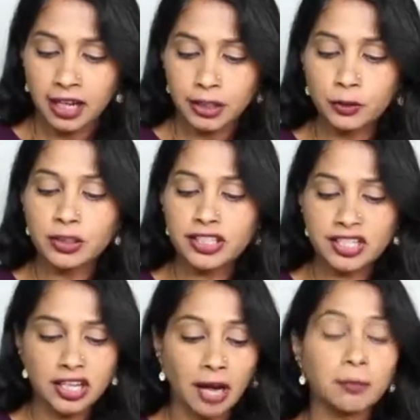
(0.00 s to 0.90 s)
due to its
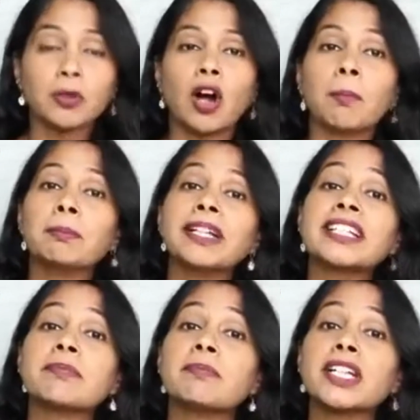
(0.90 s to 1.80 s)

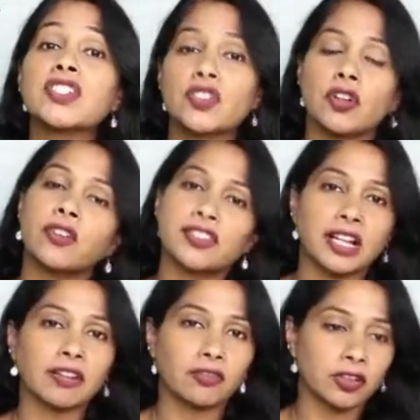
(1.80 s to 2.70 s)
complex mixture of
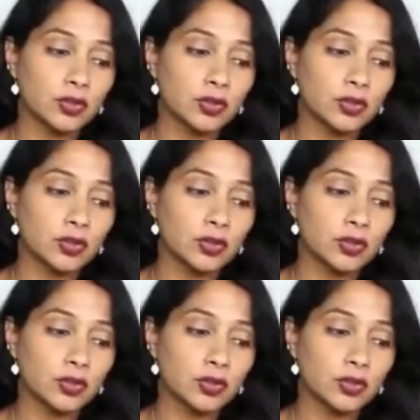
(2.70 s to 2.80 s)
sulfur,